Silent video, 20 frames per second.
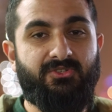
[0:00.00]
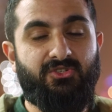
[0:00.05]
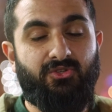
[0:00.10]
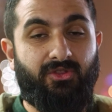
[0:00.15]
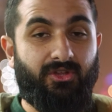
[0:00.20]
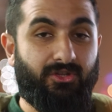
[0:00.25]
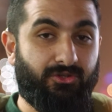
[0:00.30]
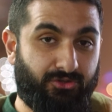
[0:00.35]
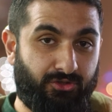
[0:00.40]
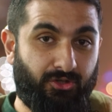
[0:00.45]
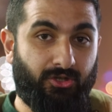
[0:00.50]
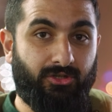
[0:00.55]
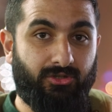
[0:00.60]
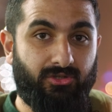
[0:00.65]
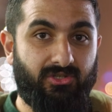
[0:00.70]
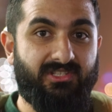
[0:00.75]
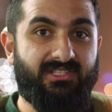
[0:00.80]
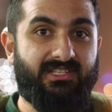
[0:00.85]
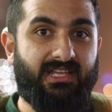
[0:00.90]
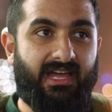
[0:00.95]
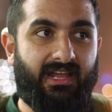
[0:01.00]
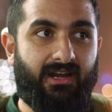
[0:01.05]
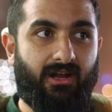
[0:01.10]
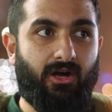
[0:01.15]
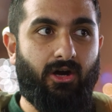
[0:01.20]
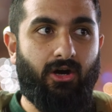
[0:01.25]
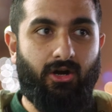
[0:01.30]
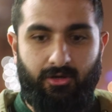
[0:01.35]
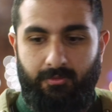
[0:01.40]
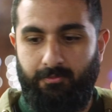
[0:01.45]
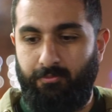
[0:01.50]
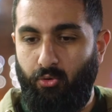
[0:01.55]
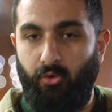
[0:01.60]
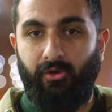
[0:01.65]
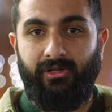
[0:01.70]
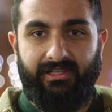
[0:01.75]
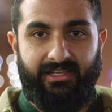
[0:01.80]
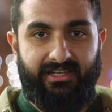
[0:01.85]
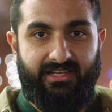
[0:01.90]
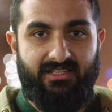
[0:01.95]
to the internals that are
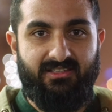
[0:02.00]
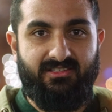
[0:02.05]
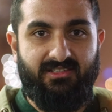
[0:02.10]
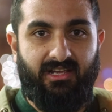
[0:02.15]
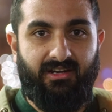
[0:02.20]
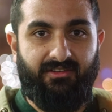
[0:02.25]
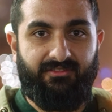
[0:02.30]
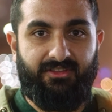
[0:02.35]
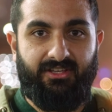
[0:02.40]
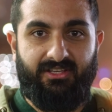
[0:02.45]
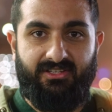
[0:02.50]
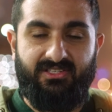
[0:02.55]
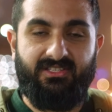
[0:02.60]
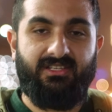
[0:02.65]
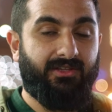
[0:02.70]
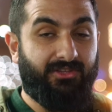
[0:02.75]
boiling inside of this.